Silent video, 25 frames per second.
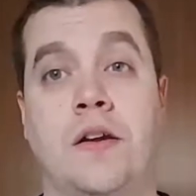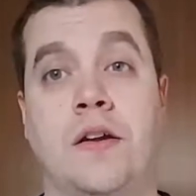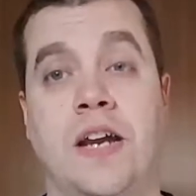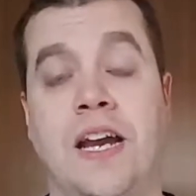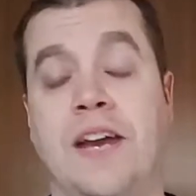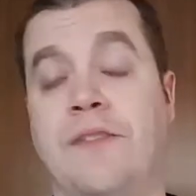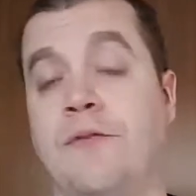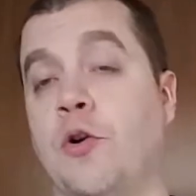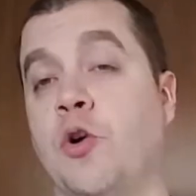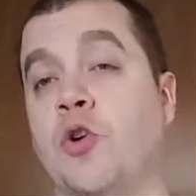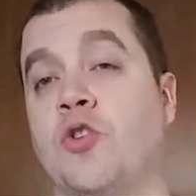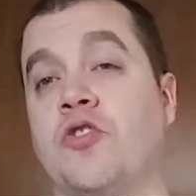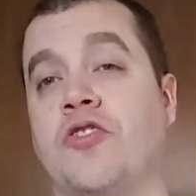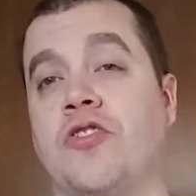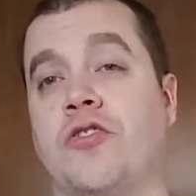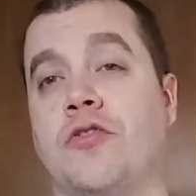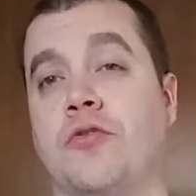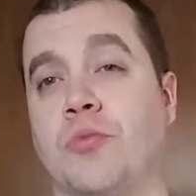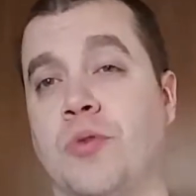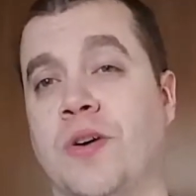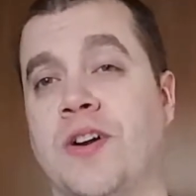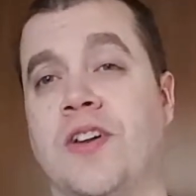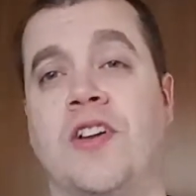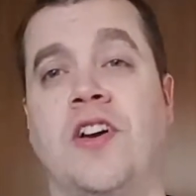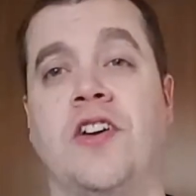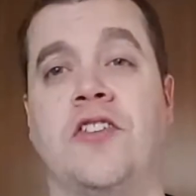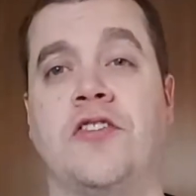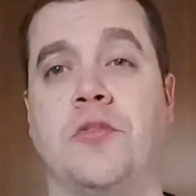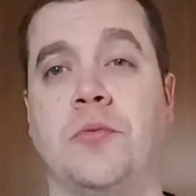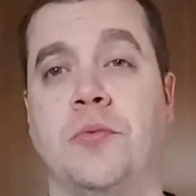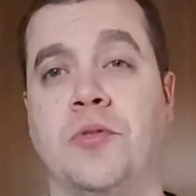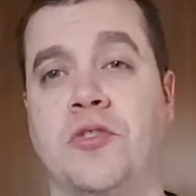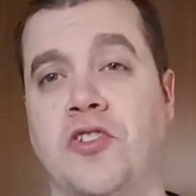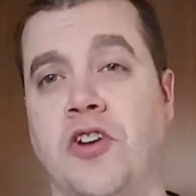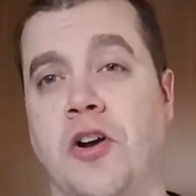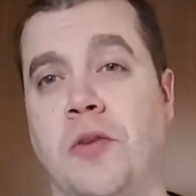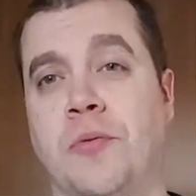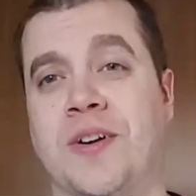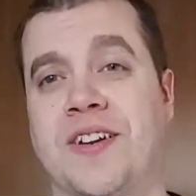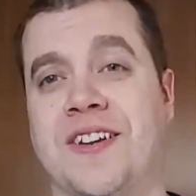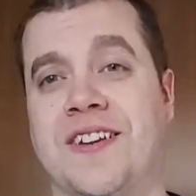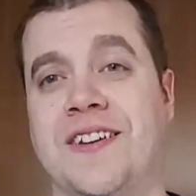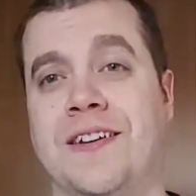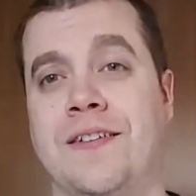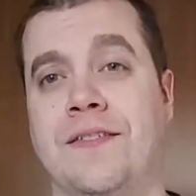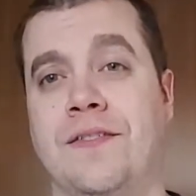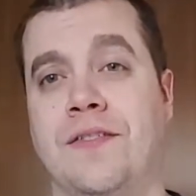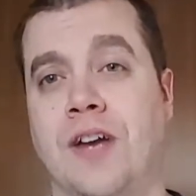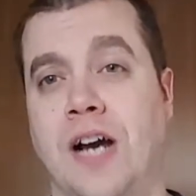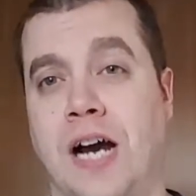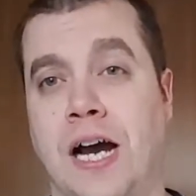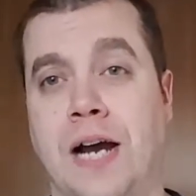Hey folks, Real Honesty with John Ritlin.